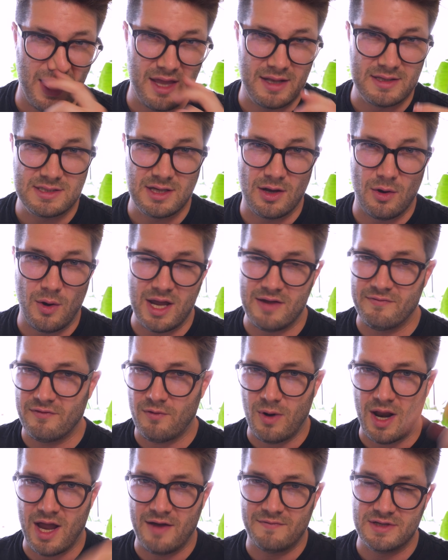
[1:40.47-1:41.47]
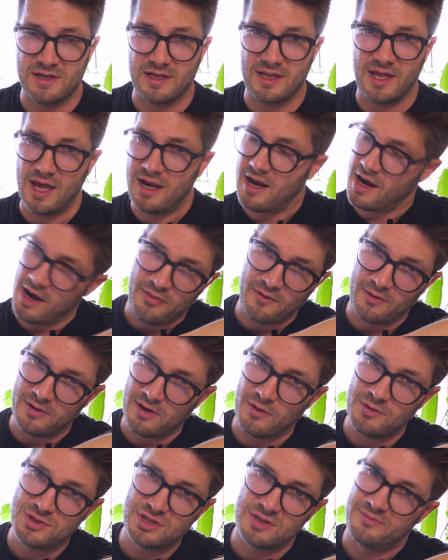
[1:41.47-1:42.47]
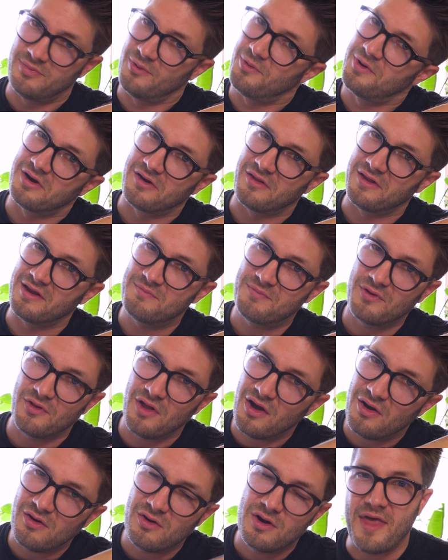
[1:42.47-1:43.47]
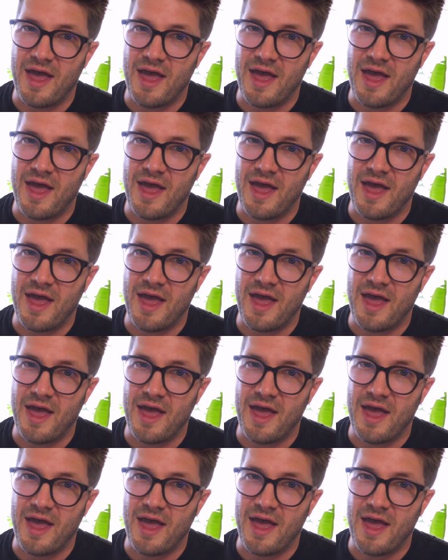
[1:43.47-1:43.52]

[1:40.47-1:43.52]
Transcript: And so I have crafted, again, another Notion board linked below